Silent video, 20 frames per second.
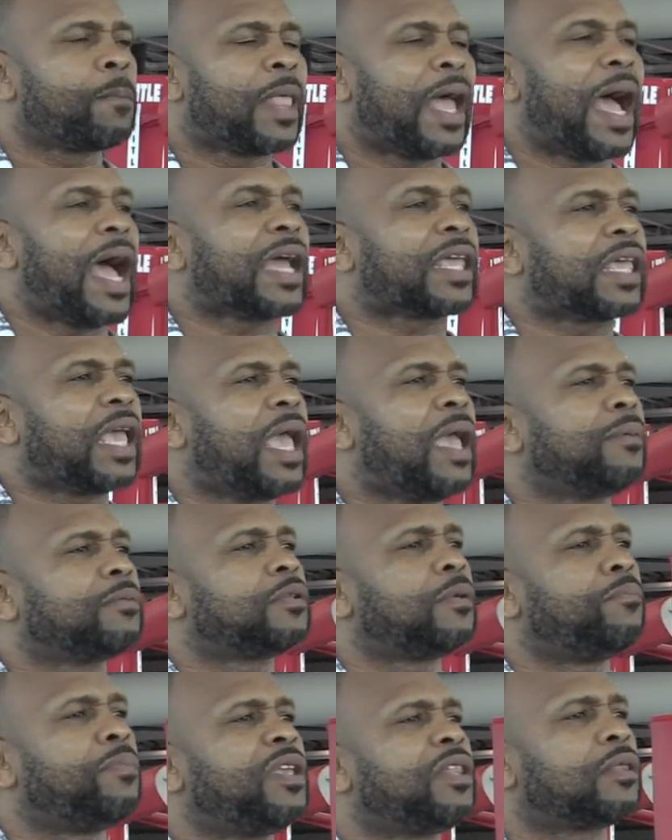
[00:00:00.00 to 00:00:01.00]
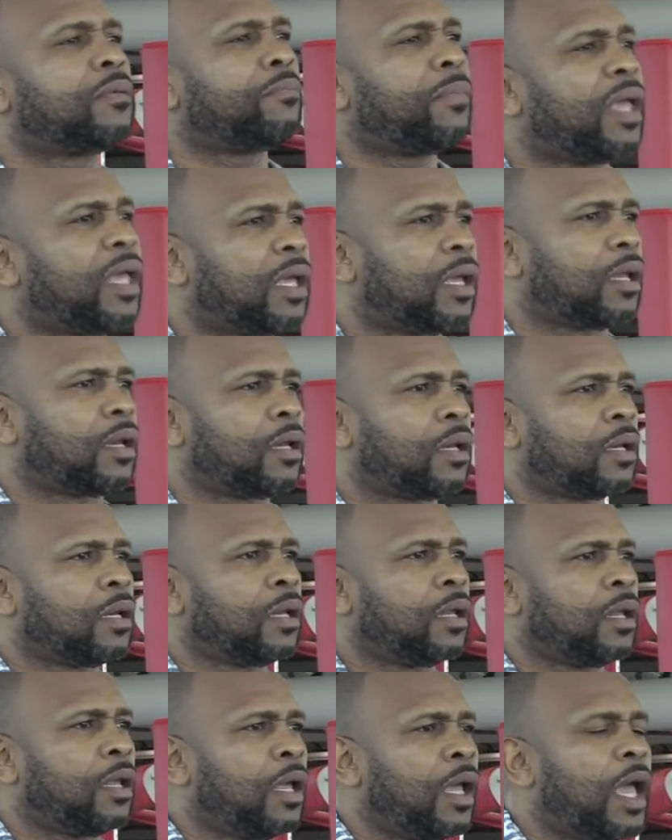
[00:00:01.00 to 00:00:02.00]
I came to beat the man.
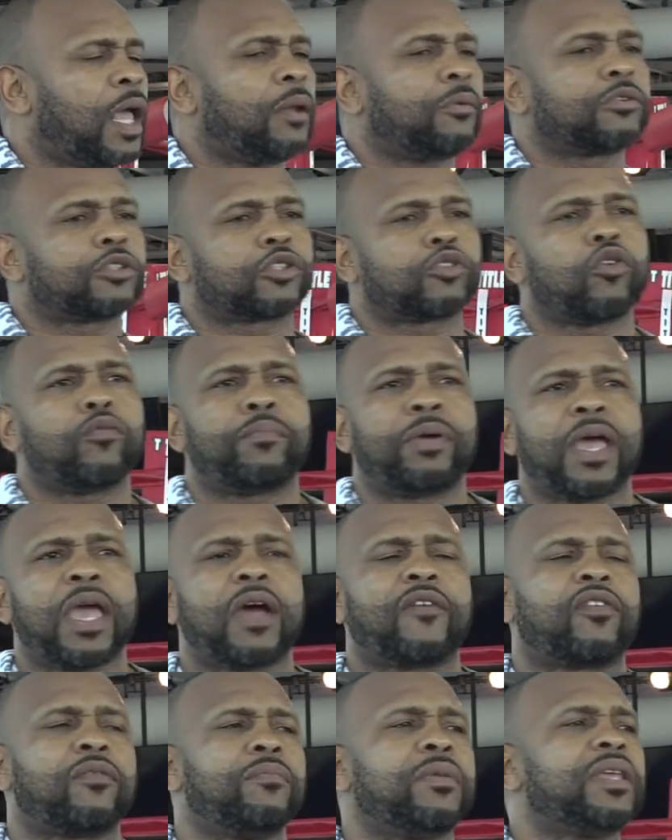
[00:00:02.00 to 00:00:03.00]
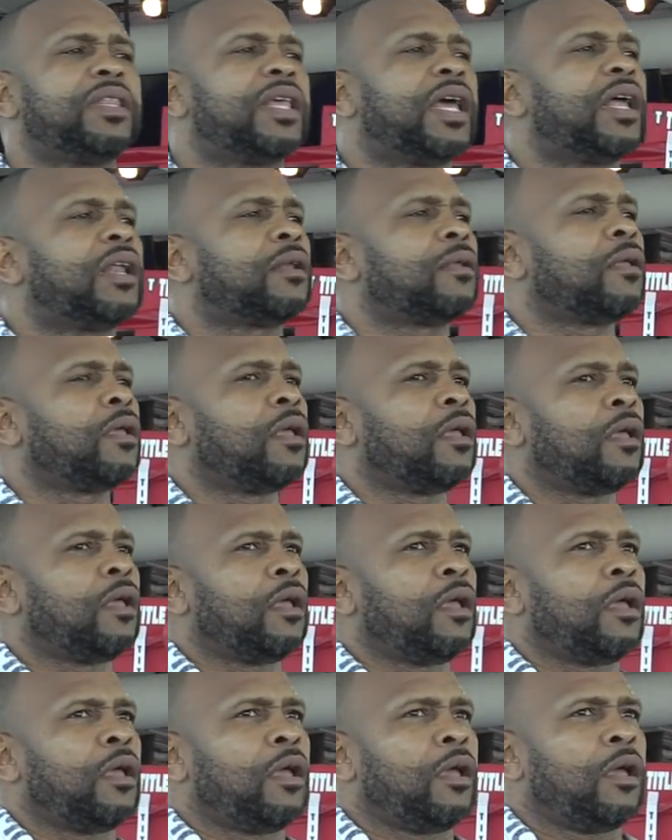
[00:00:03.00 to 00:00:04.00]
And it was so bad for me that
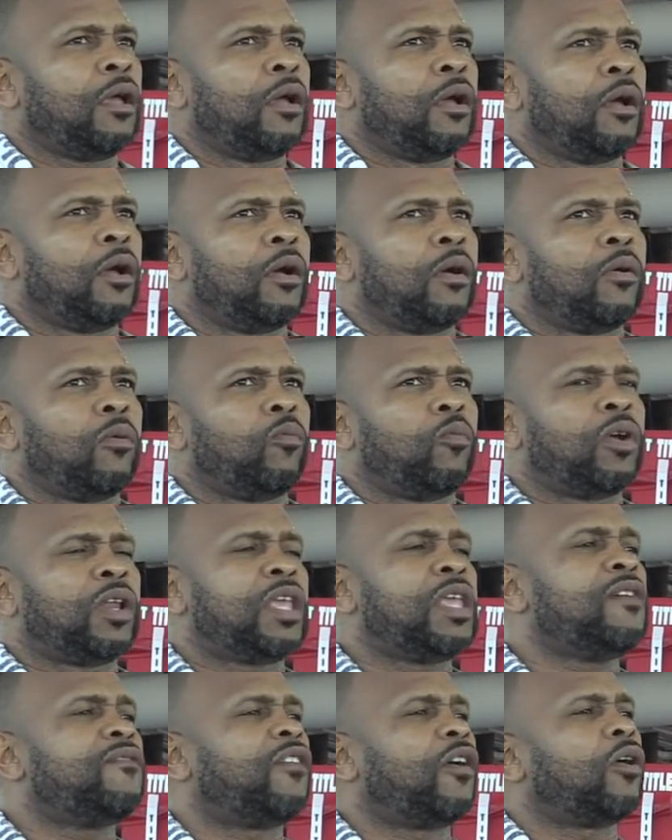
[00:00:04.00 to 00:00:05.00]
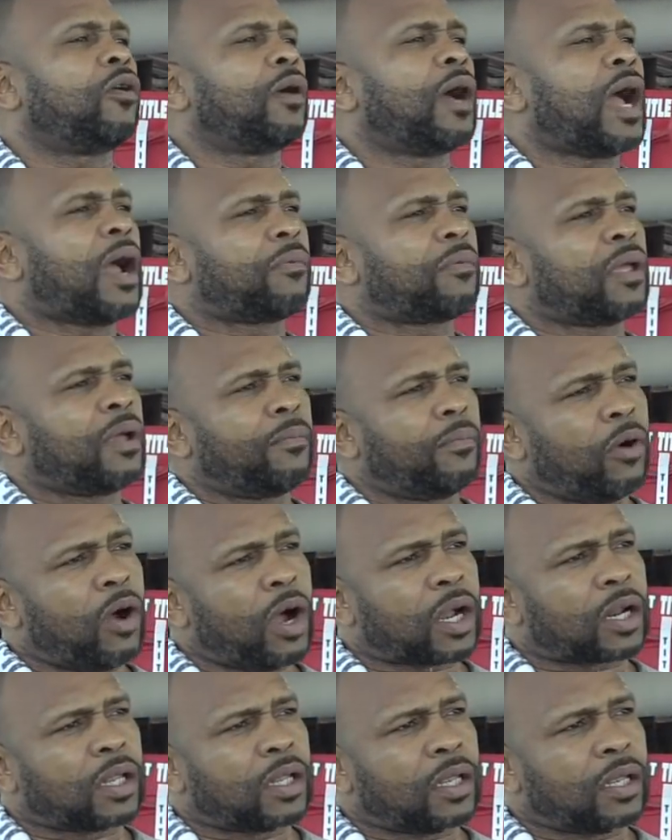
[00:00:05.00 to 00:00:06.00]
when he fought Iran
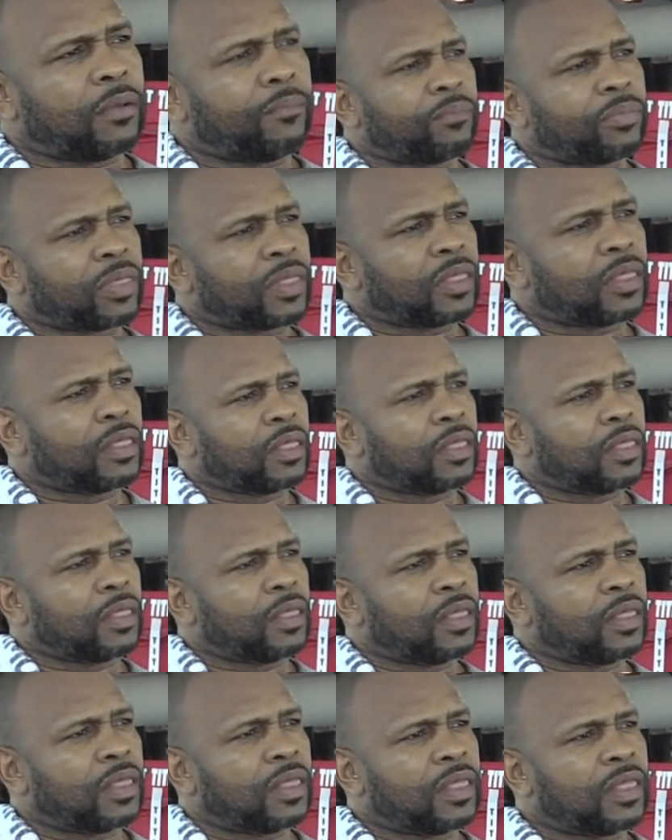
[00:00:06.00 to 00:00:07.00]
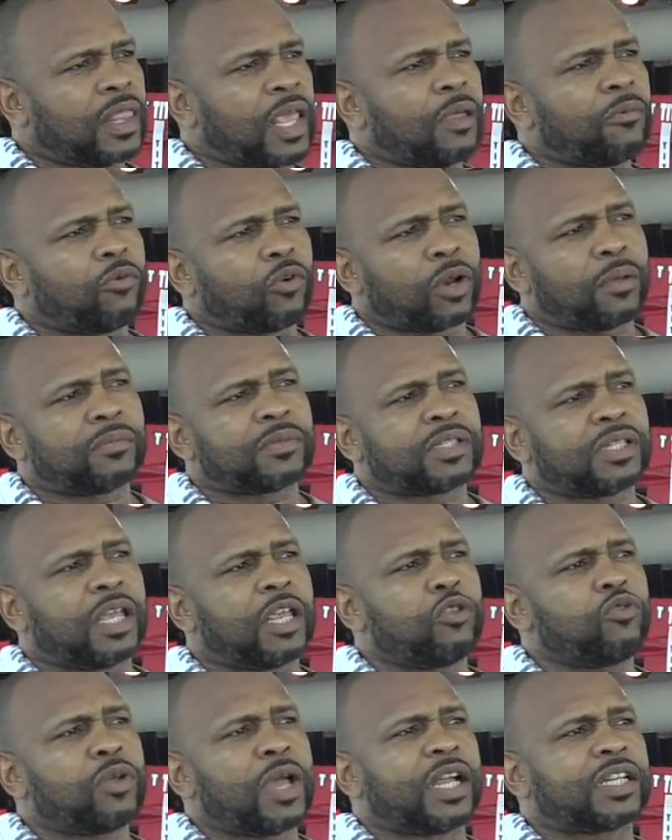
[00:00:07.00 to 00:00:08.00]
Barkley, they wrote him and
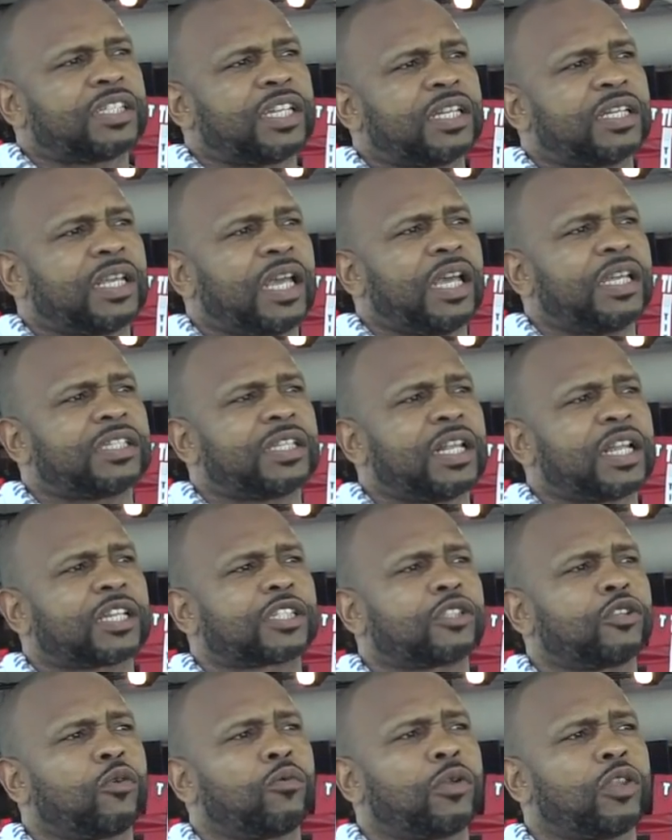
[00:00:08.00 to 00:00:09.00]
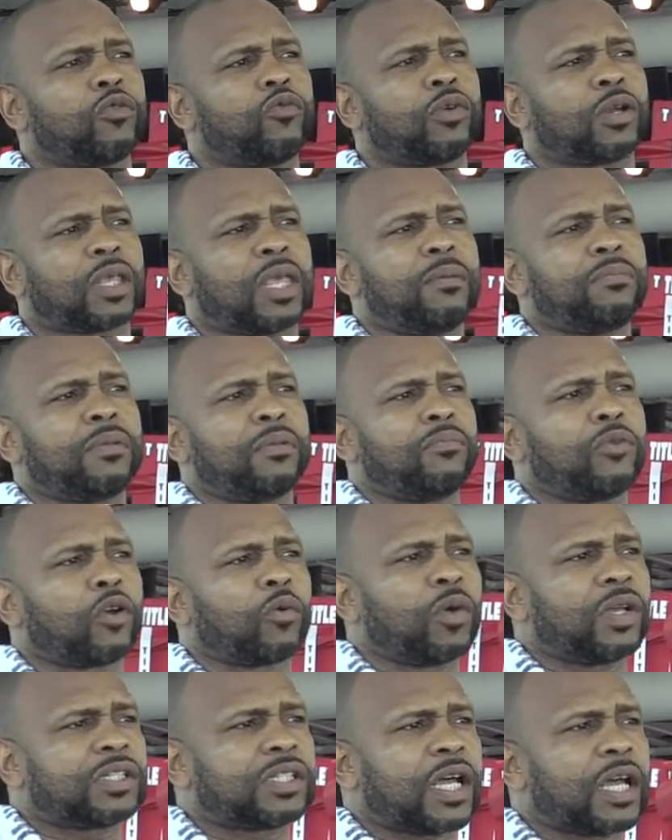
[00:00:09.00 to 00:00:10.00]
said, you got 10 days, let us know whether you want to keep the
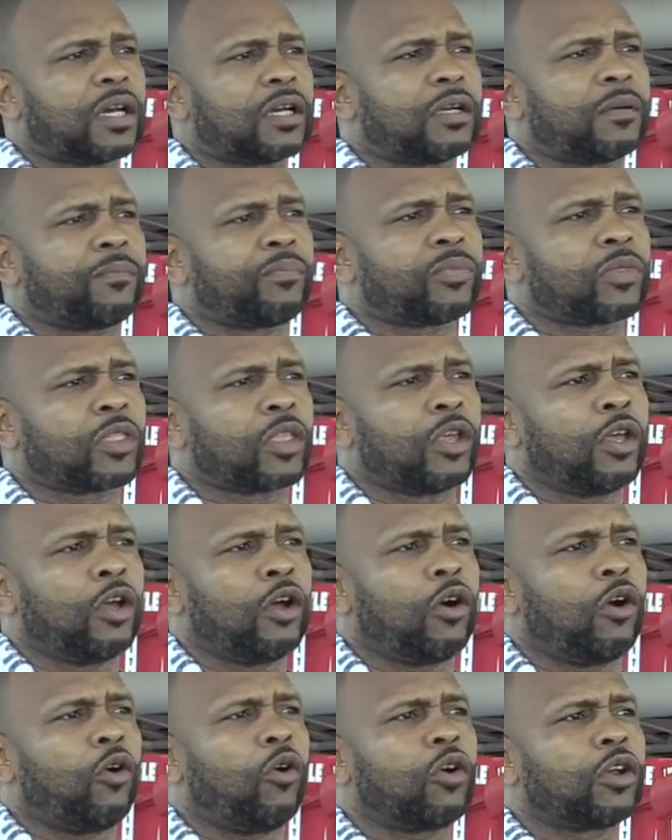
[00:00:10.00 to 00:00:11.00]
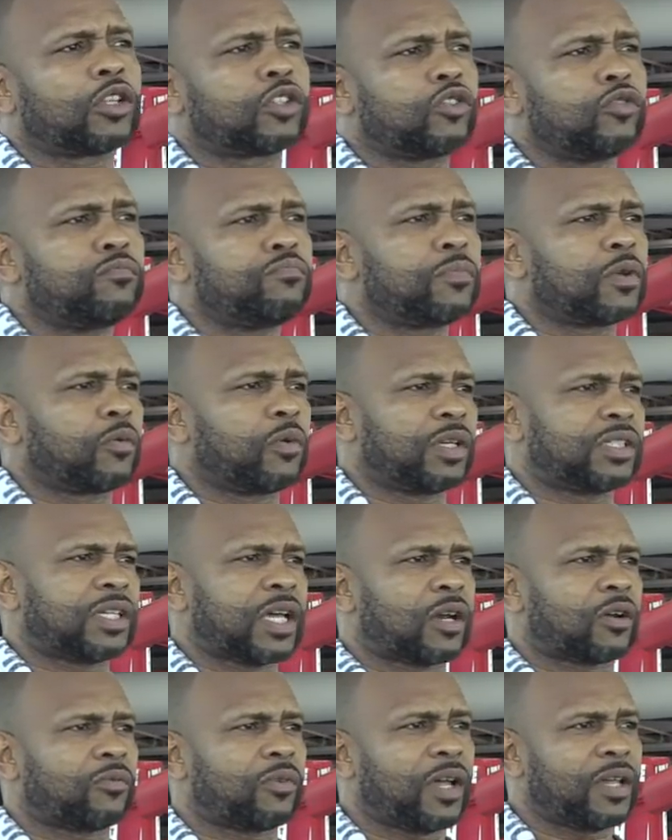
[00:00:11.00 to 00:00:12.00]
middleweight title or the super middleweight
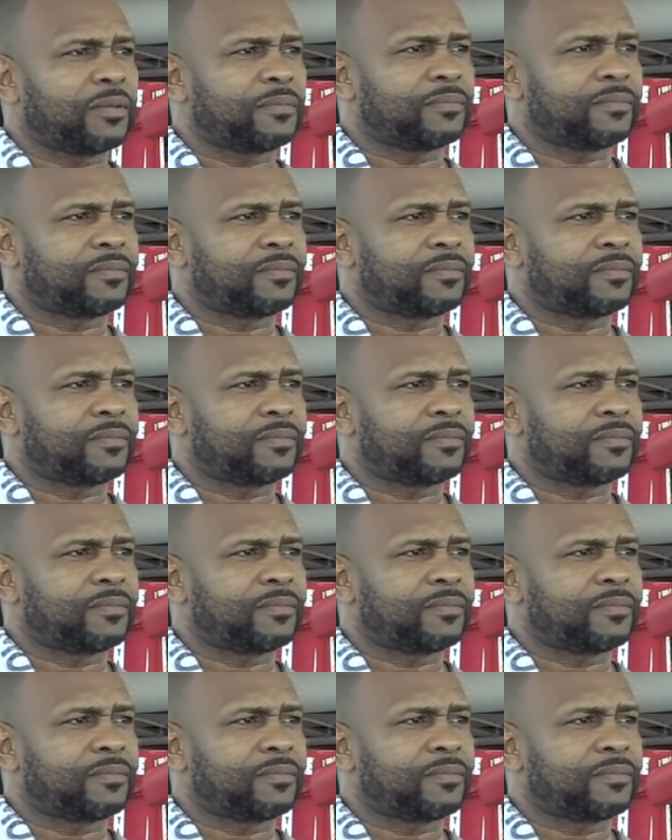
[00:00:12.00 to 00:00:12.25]
title, right?